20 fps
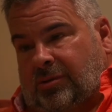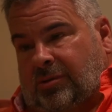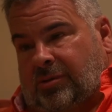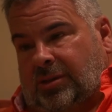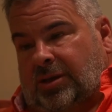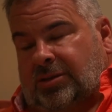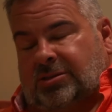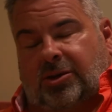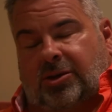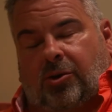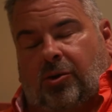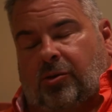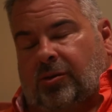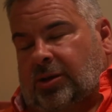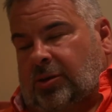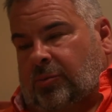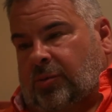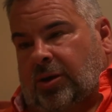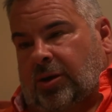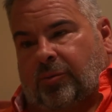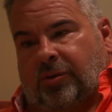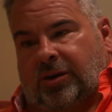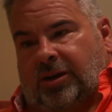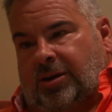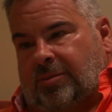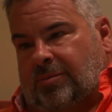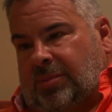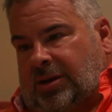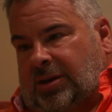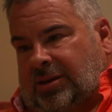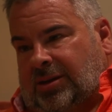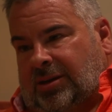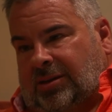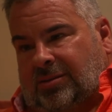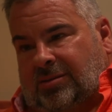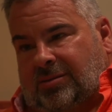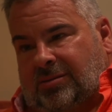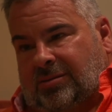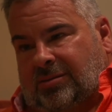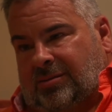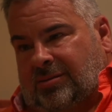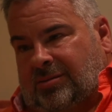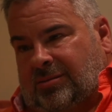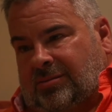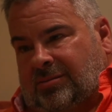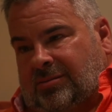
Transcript: In the preview for episode 9, we learn